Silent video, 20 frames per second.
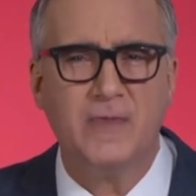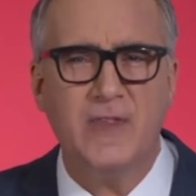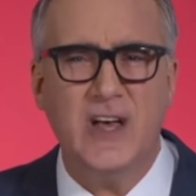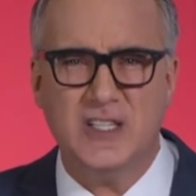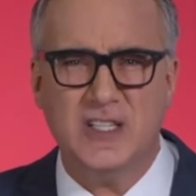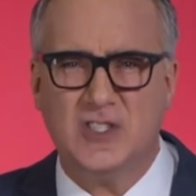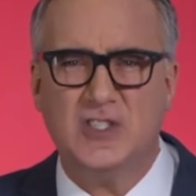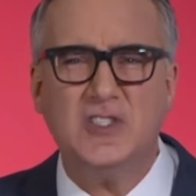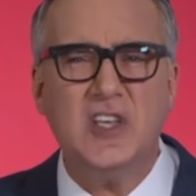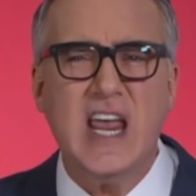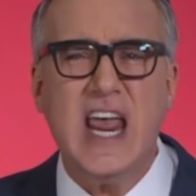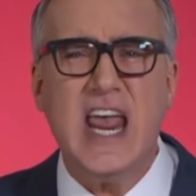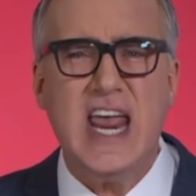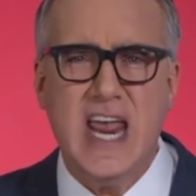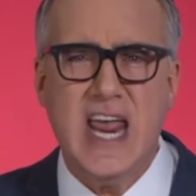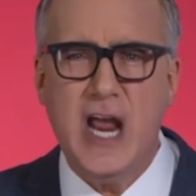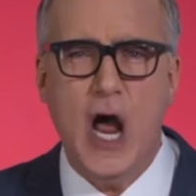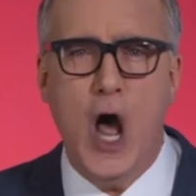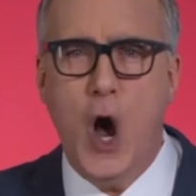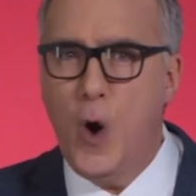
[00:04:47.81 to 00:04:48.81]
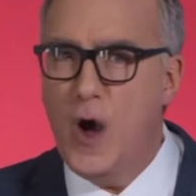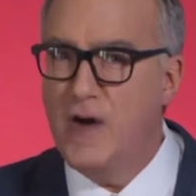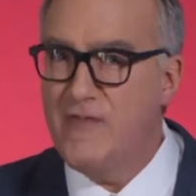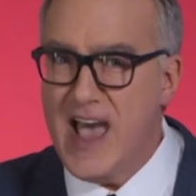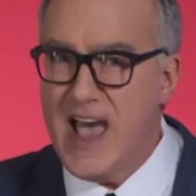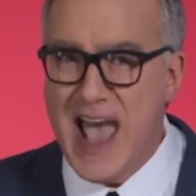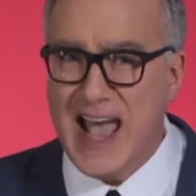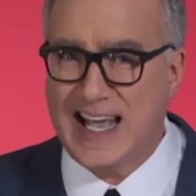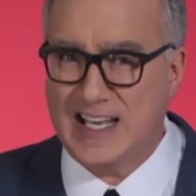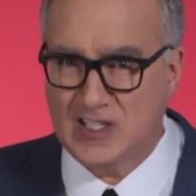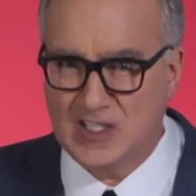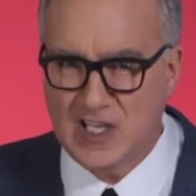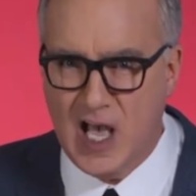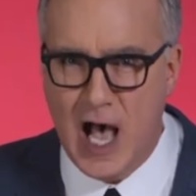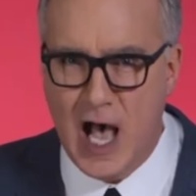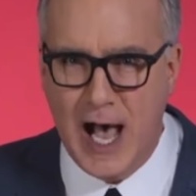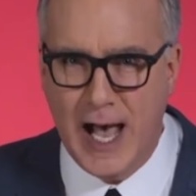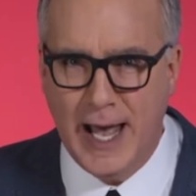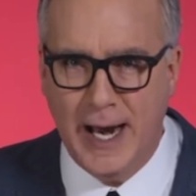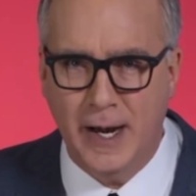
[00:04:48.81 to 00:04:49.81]
the CEO of
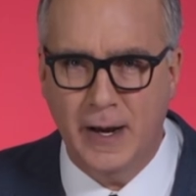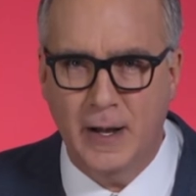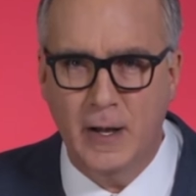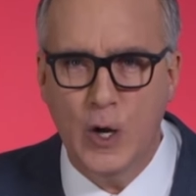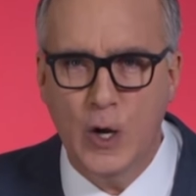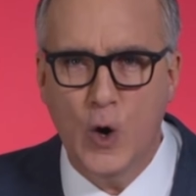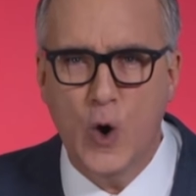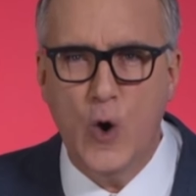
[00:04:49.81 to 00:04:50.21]
Exxon